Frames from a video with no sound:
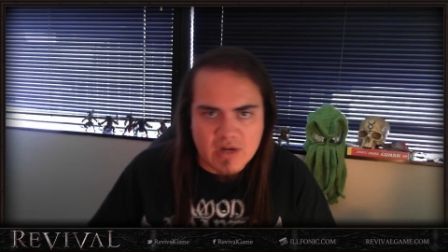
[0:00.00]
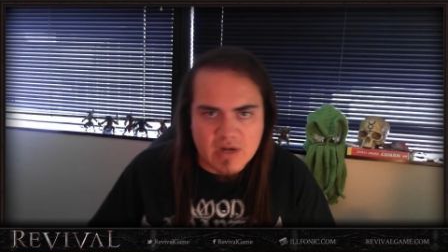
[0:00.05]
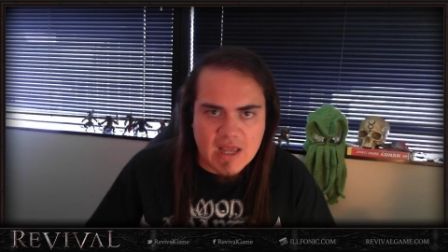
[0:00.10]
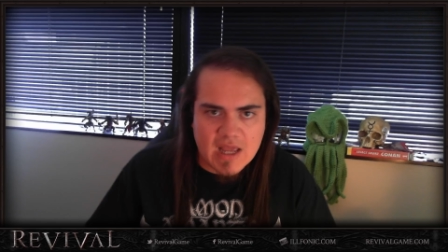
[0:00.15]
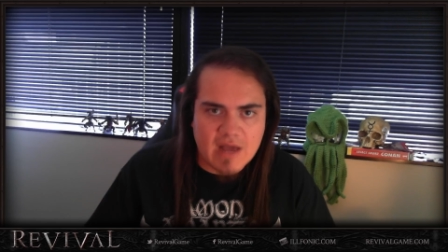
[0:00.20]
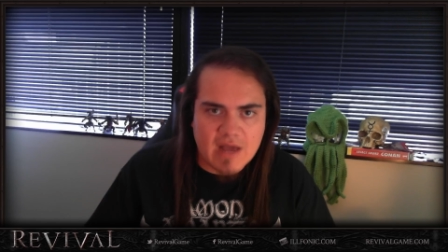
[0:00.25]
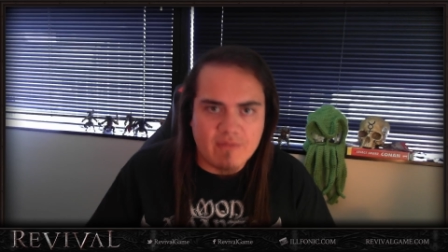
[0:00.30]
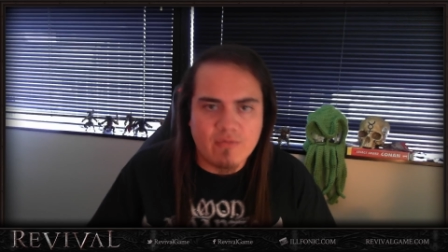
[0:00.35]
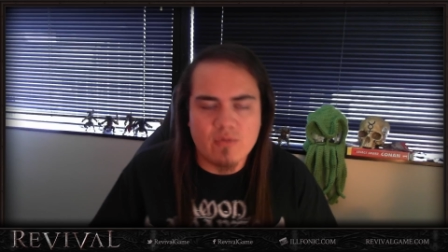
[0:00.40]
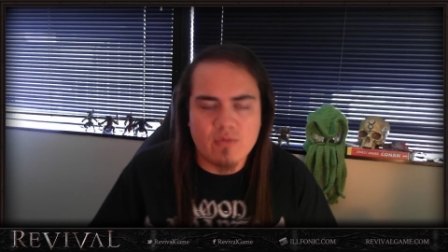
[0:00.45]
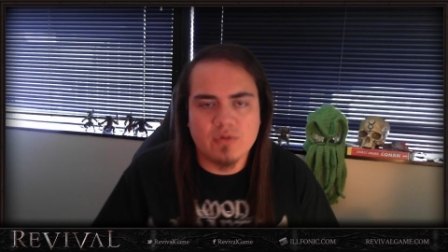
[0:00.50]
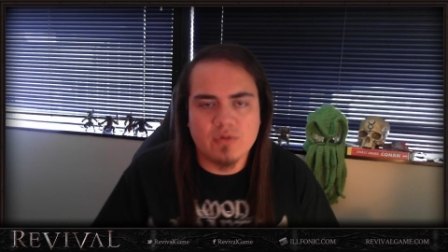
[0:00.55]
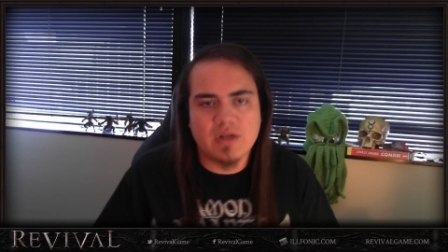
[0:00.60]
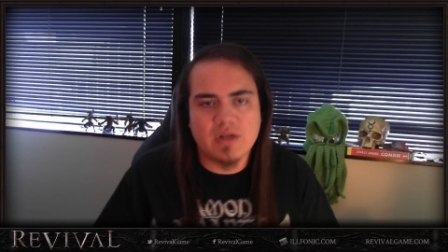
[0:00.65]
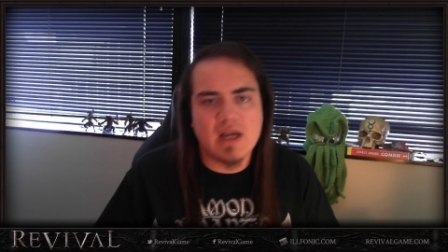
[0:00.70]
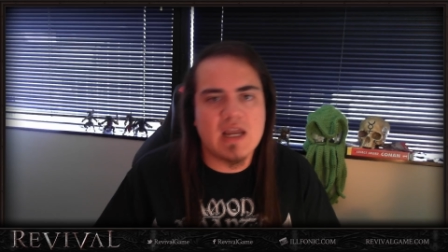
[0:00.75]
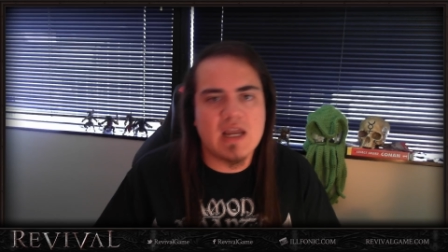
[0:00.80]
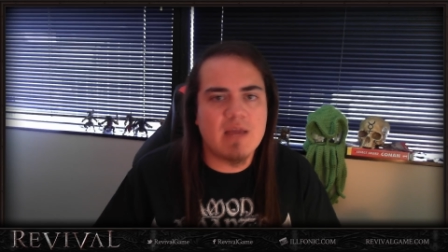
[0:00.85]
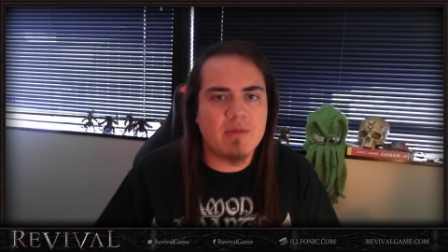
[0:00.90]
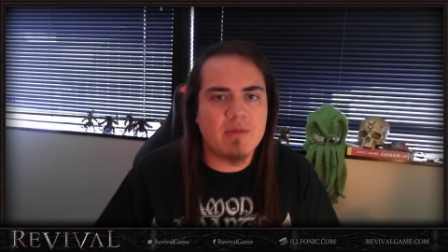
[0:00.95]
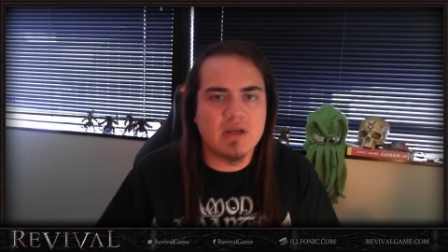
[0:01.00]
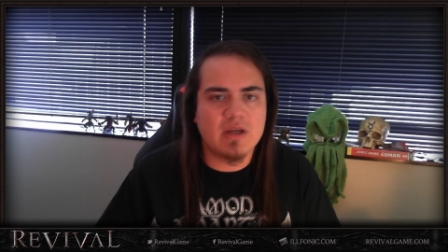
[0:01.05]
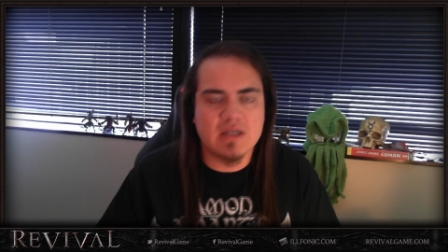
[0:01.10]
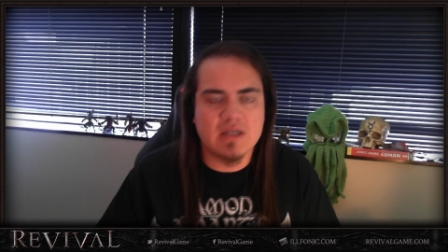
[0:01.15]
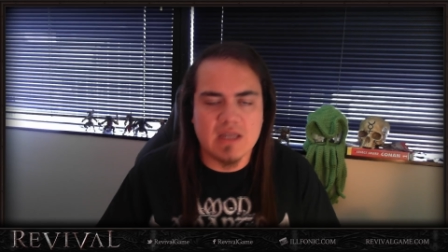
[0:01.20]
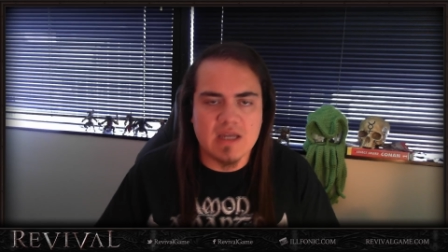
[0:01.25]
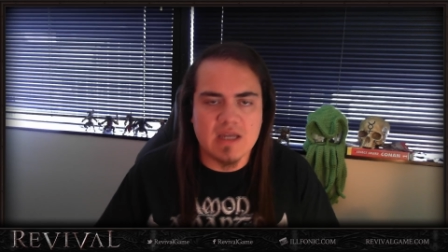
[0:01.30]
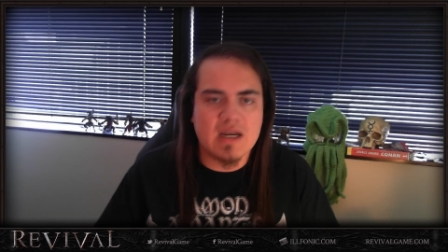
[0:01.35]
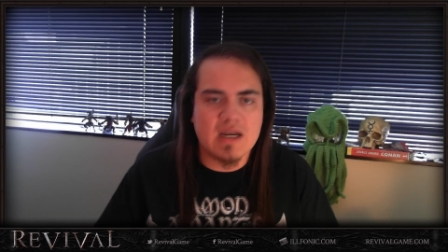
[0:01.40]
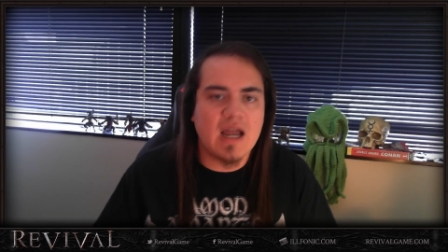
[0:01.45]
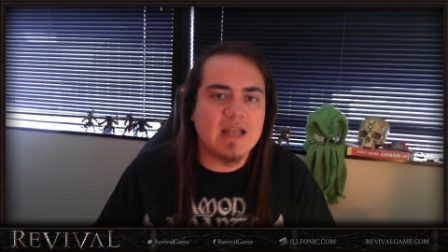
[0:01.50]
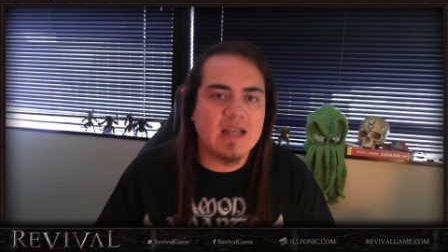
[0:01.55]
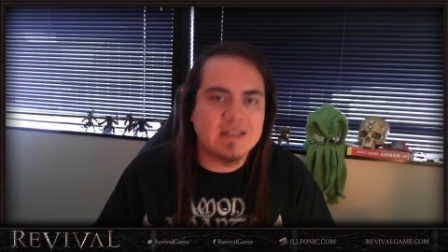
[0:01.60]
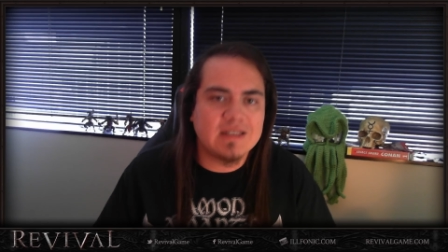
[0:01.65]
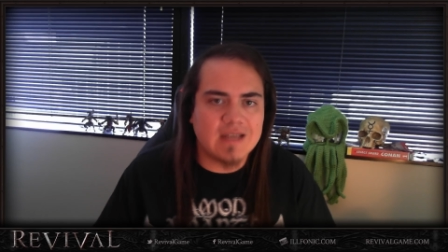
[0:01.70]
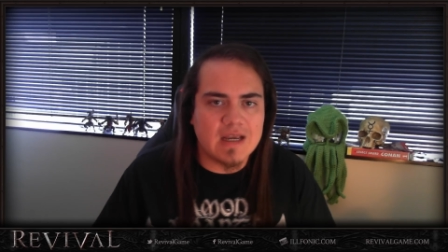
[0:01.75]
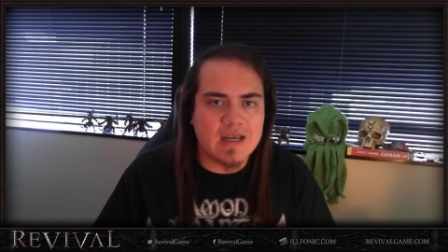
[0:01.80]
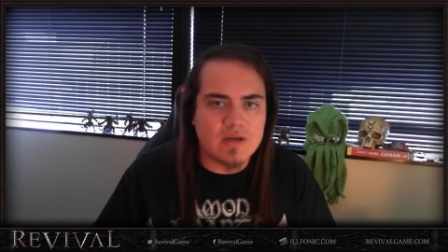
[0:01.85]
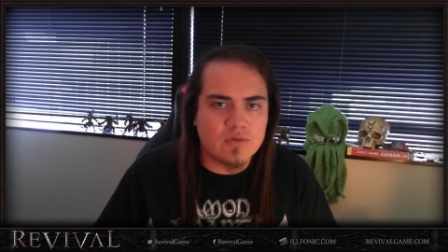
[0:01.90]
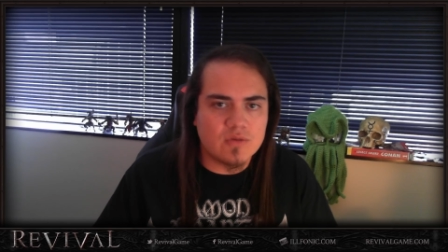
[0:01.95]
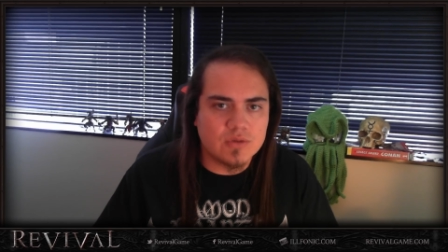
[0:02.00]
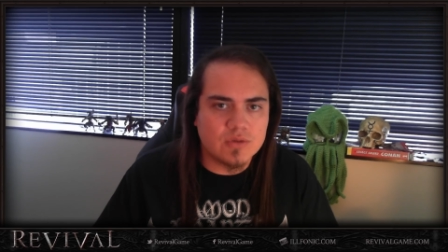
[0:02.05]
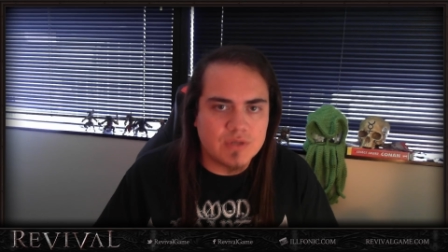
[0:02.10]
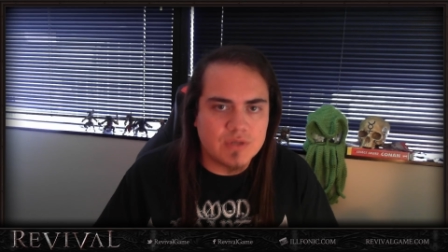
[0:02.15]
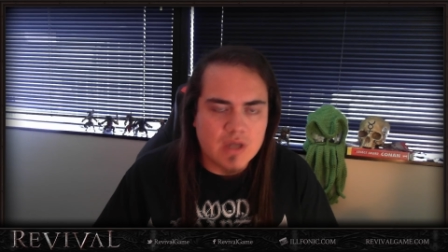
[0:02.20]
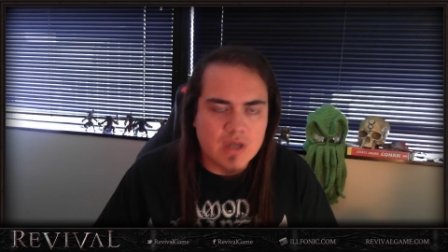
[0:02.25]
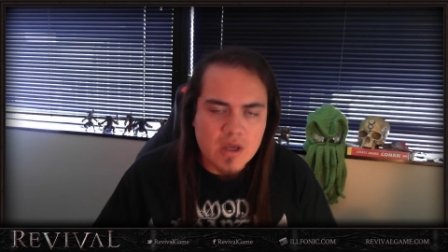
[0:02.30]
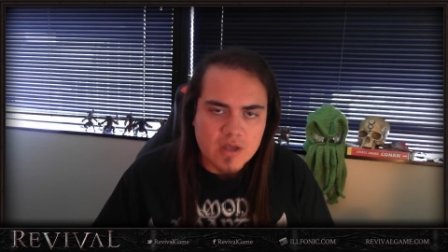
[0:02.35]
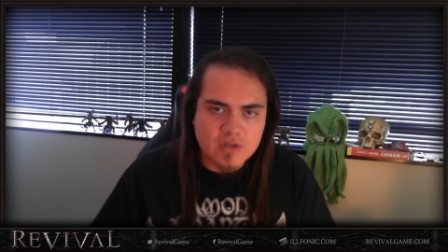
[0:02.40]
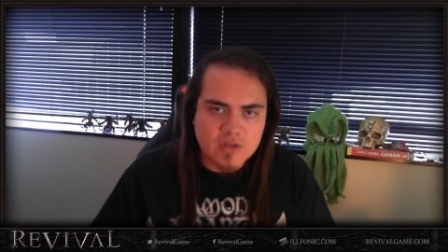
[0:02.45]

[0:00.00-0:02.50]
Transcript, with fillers: going to have full dynamic day and night cycles.